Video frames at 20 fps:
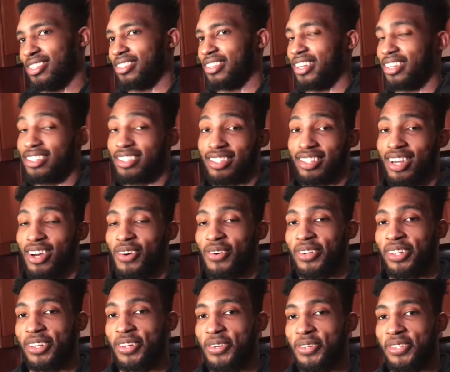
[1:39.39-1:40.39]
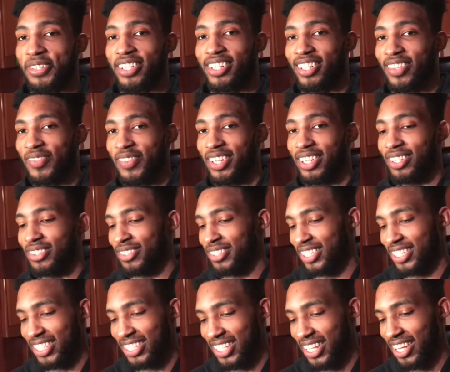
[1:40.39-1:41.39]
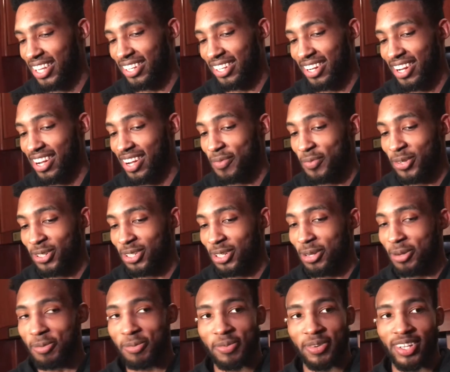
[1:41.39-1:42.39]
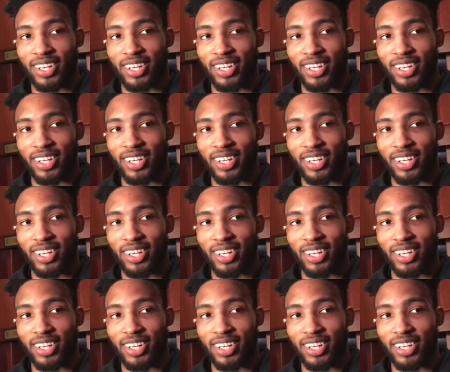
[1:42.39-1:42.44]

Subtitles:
that's just how it goes. I mean, you just stand there, I'm going to jump.